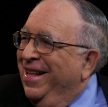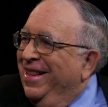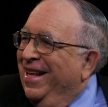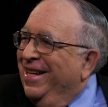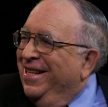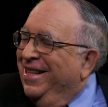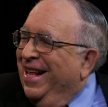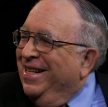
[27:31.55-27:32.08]

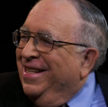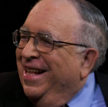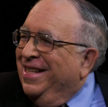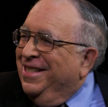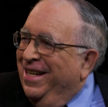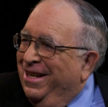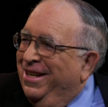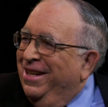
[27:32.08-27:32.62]

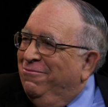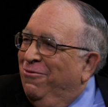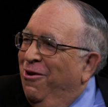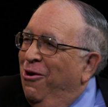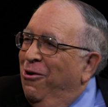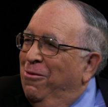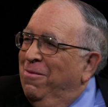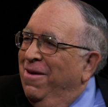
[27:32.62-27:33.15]
That's in
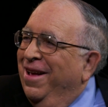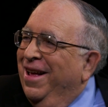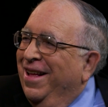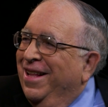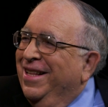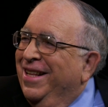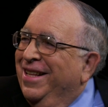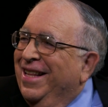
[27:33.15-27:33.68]
Rome.
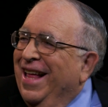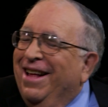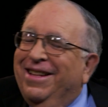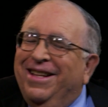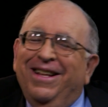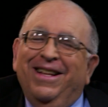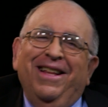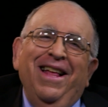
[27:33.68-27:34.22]

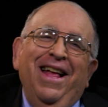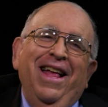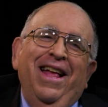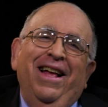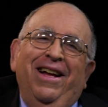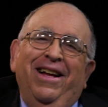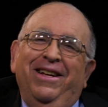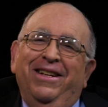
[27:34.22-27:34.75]

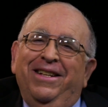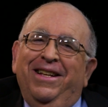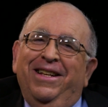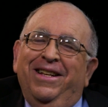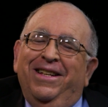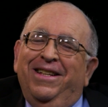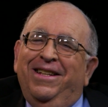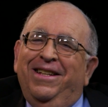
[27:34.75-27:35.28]

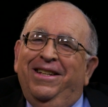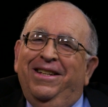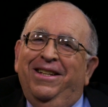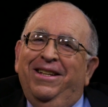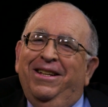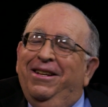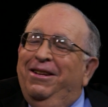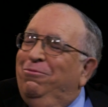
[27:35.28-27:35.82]

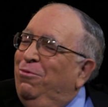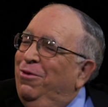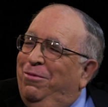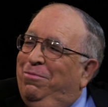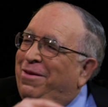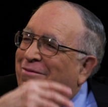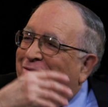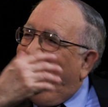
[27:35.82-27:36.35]
It would
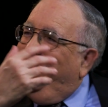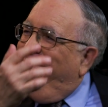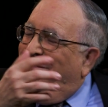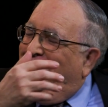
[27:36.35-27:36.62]
have been